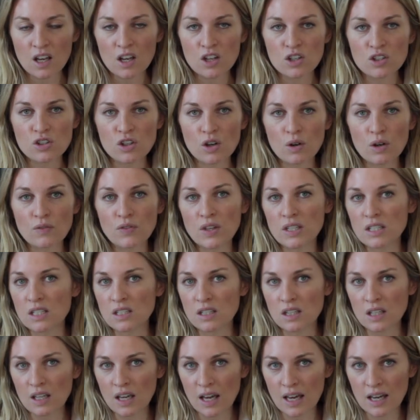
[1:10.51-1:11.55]
So if this is
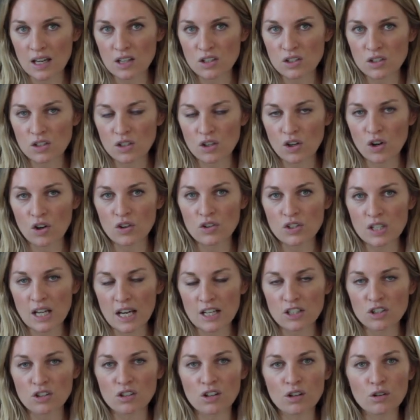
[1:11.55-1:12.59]
the case,
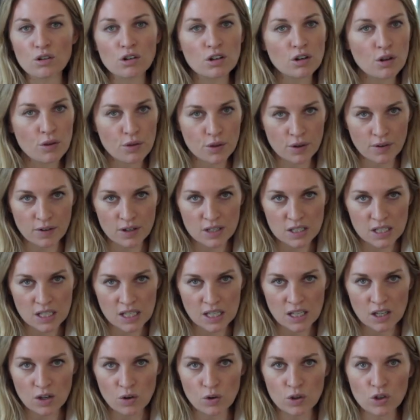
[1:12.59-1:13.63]
contact your local
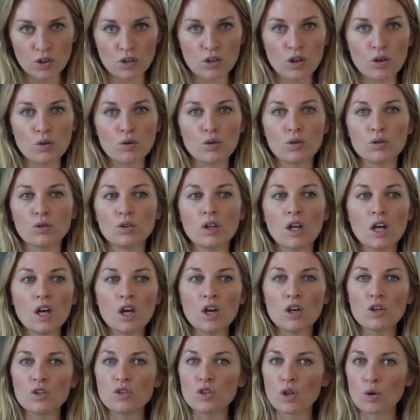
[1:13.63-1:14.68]
authority or your local
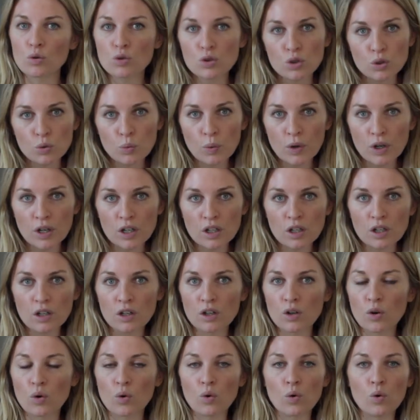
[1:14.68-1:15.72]
social
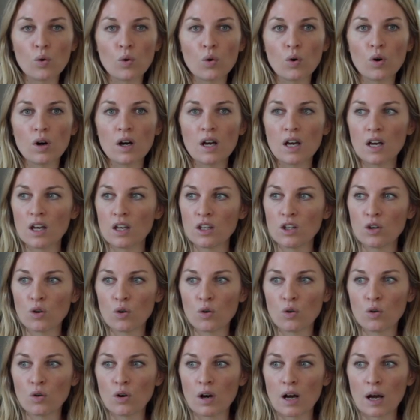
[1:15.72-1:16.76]
worker or
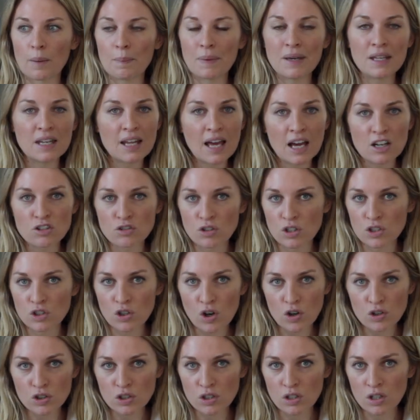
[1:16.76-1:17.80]
your pediatric
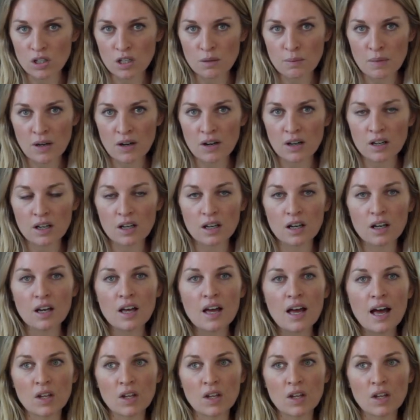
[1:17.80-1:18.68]
doctor in America.